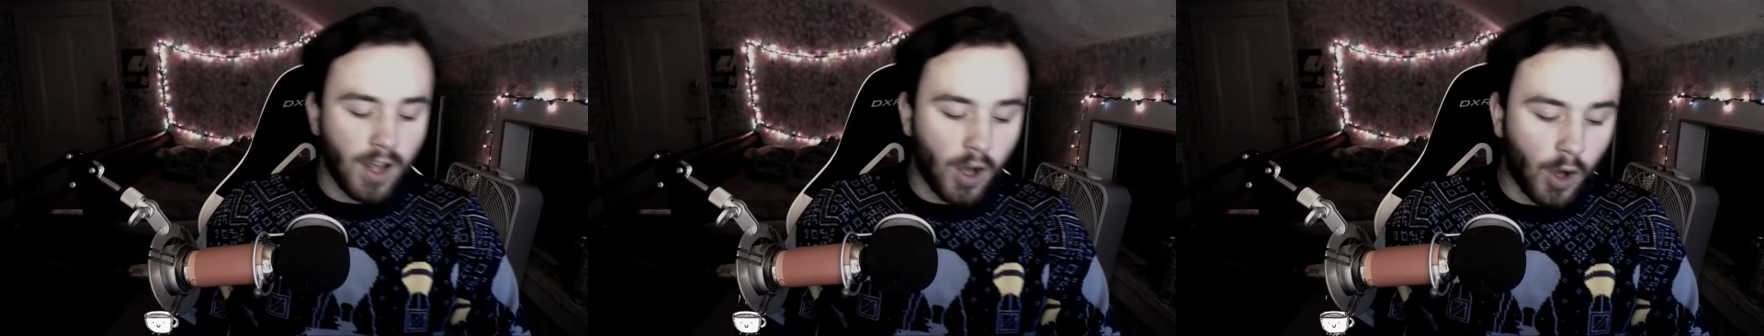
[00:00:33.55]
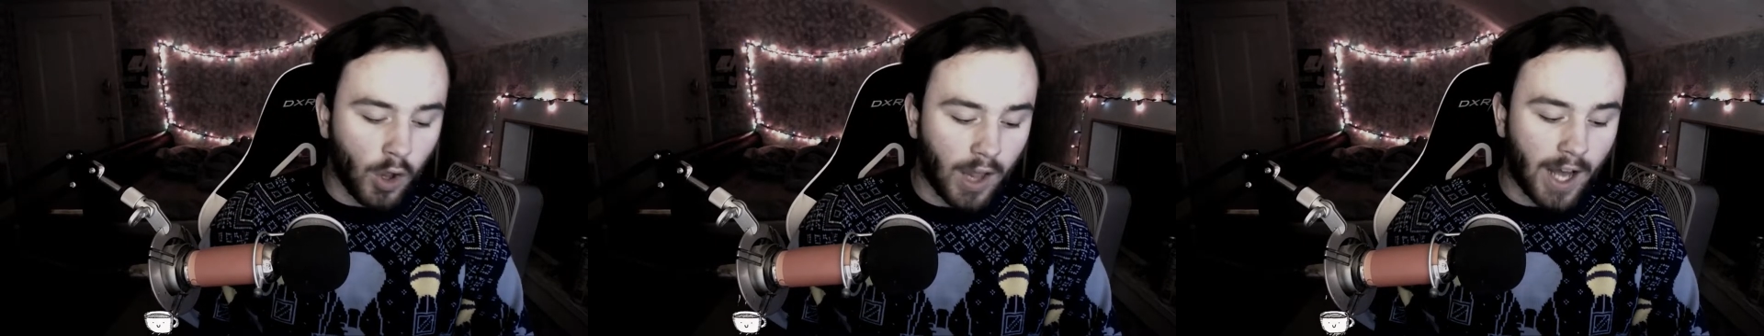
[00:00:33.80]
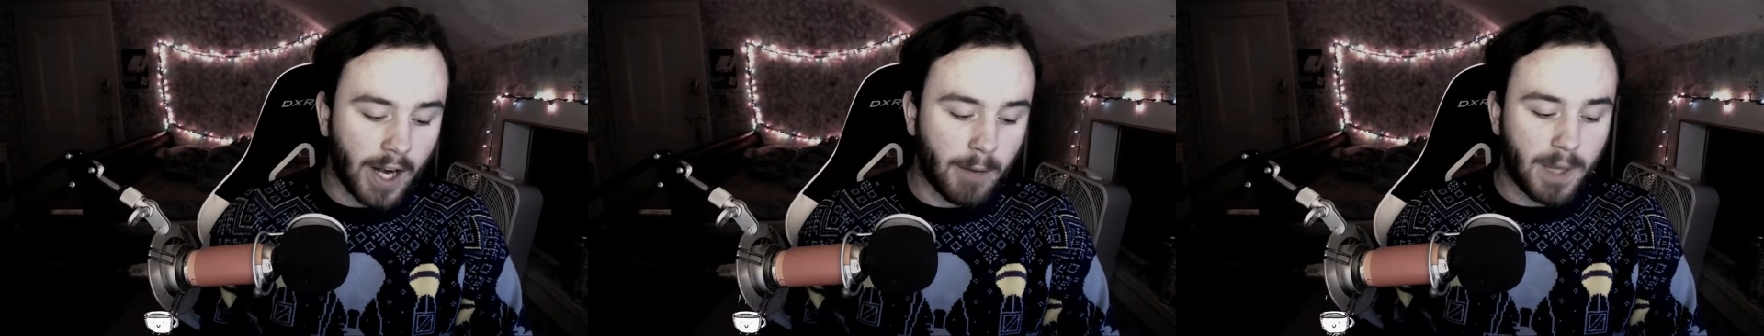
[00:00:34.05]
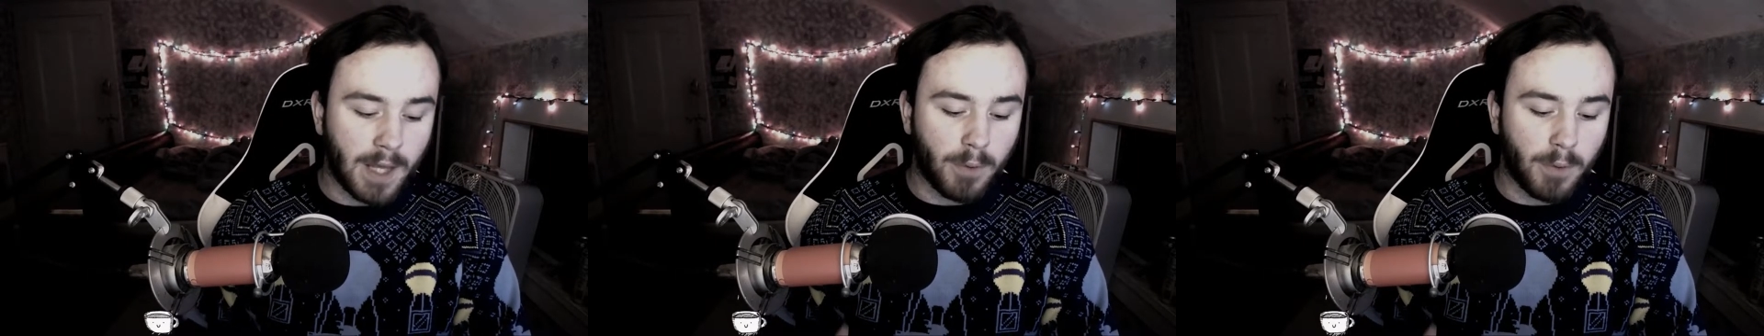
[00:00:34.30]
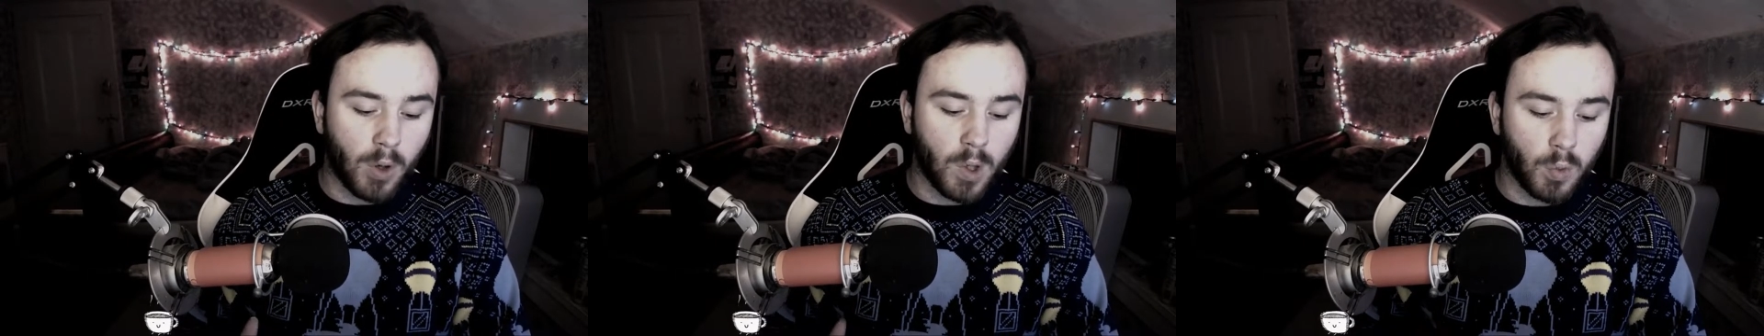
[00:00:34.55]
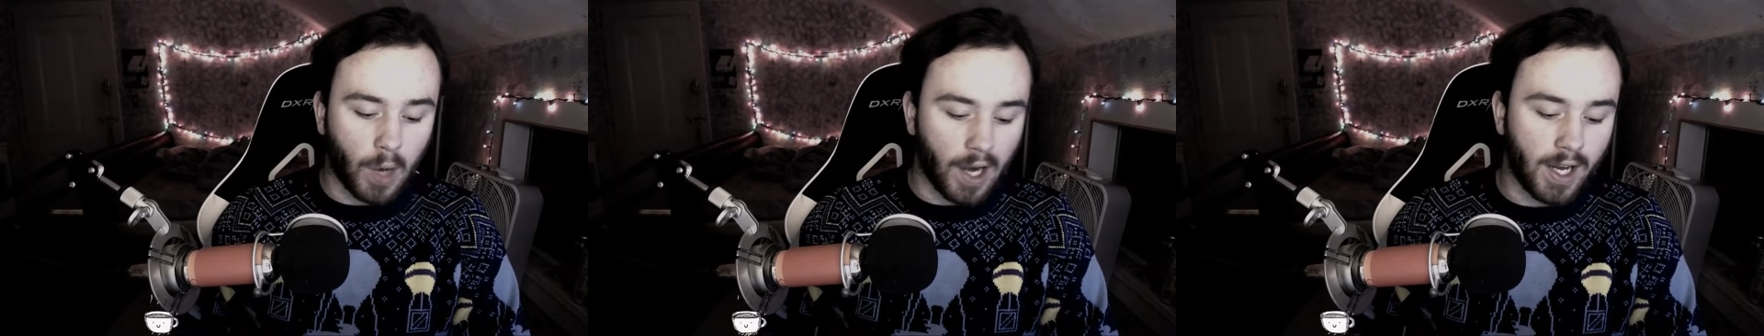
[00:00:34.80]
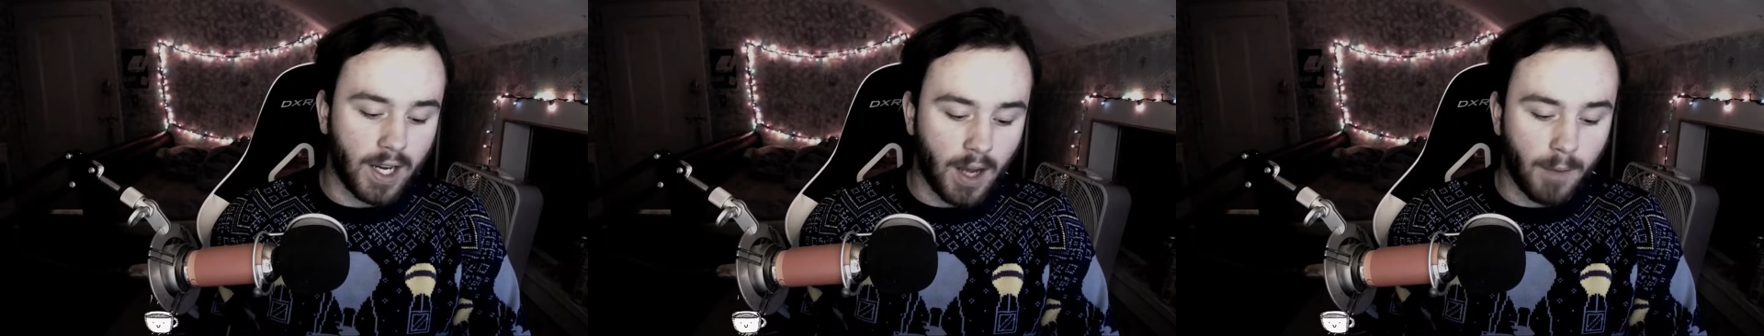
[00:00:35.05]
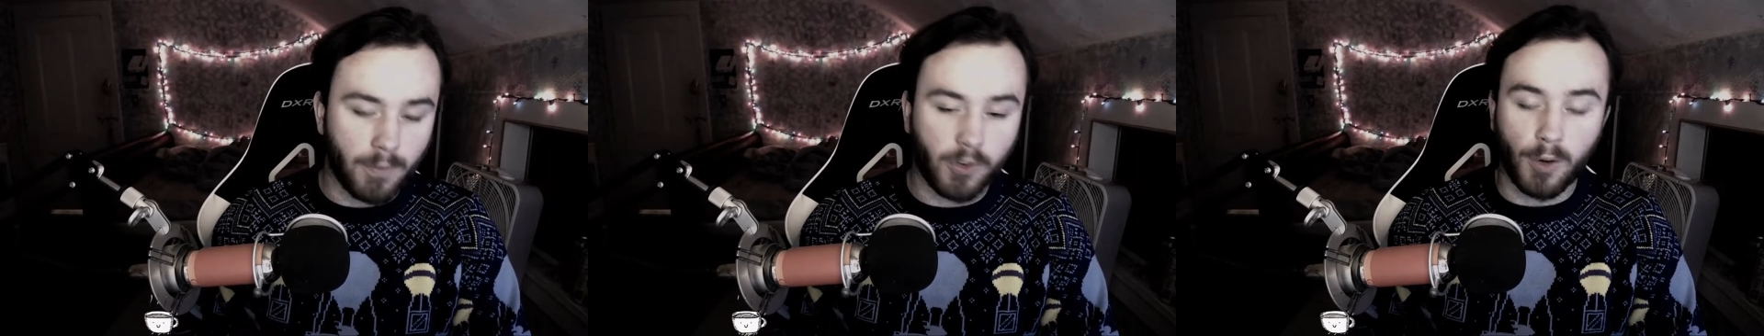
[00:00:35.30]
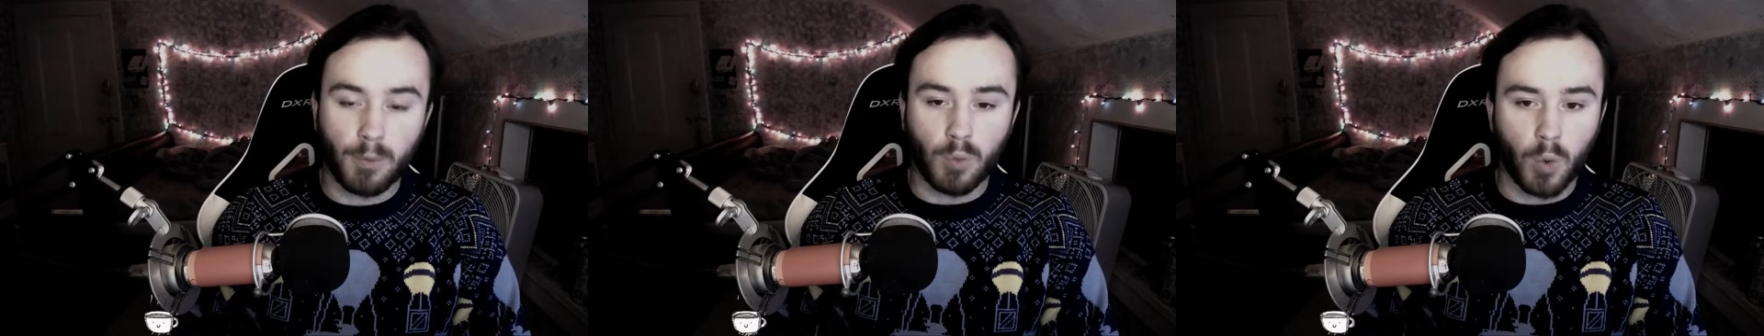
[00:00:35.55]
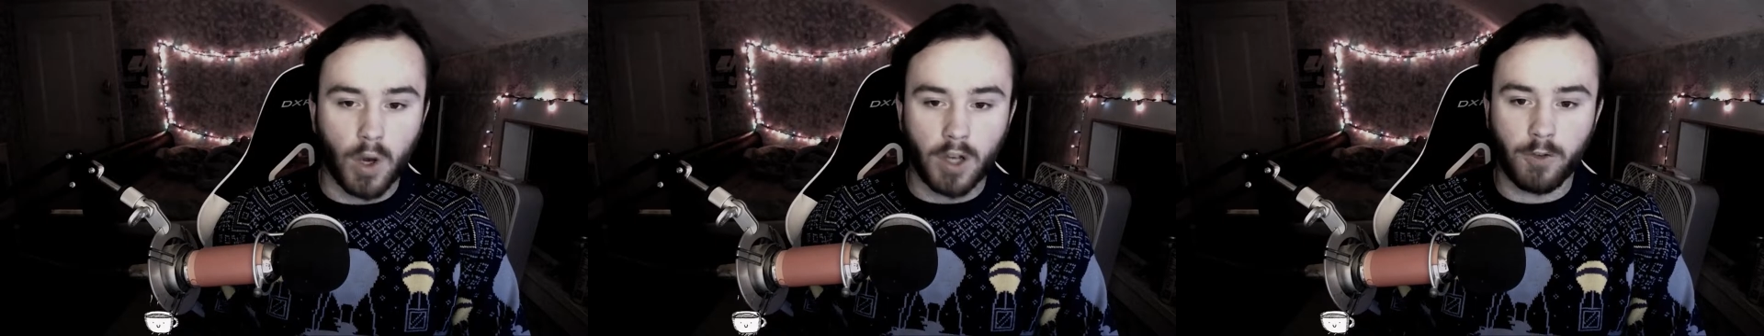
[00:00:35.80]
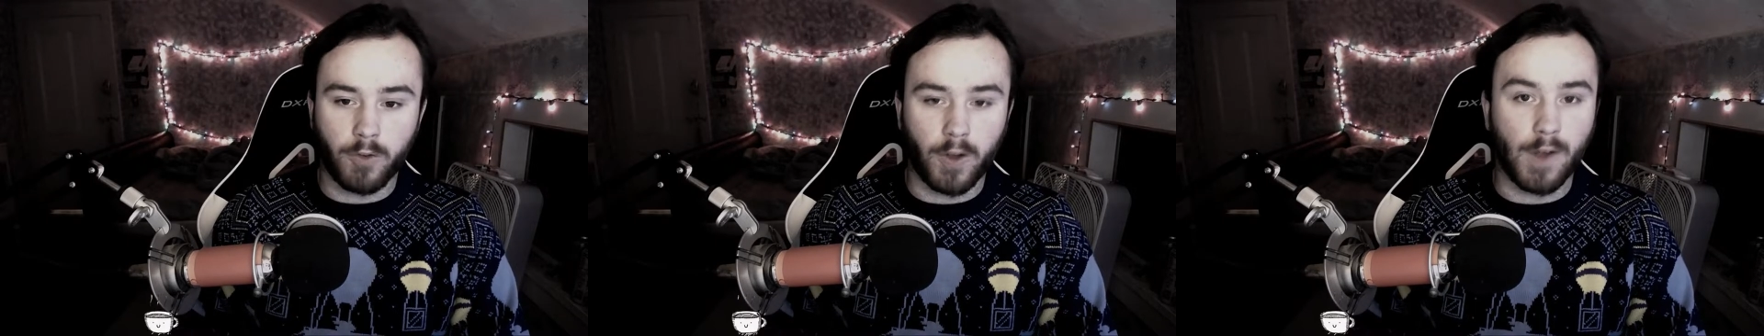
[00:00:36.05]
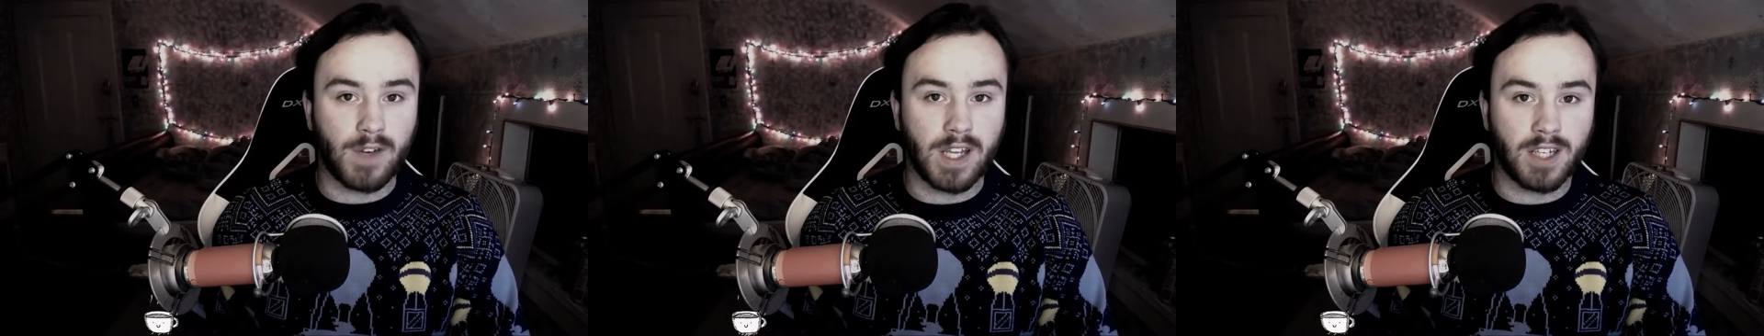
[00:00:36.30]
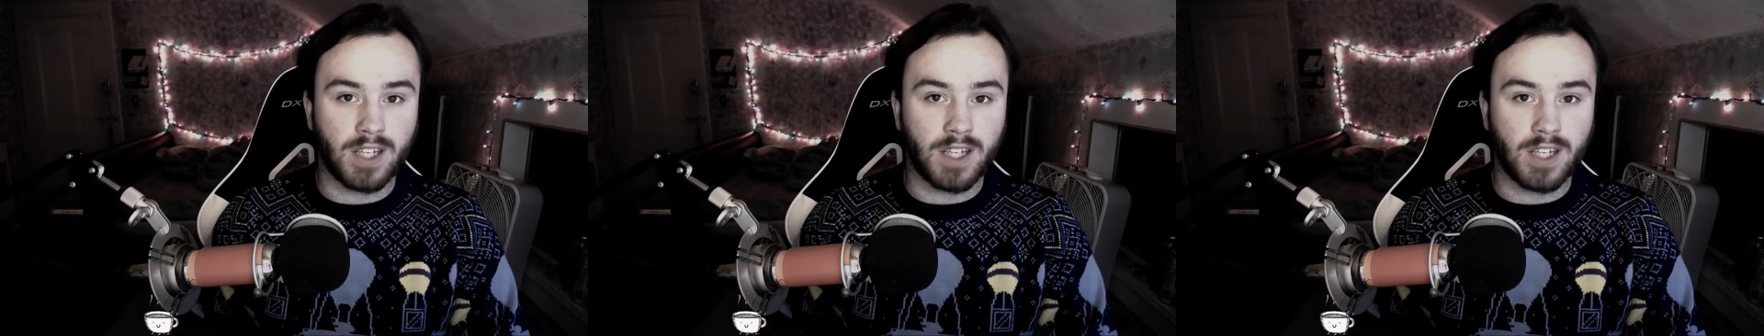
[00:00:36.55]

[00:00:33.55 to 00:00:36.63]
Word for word: a lot of people who readied up from one fifty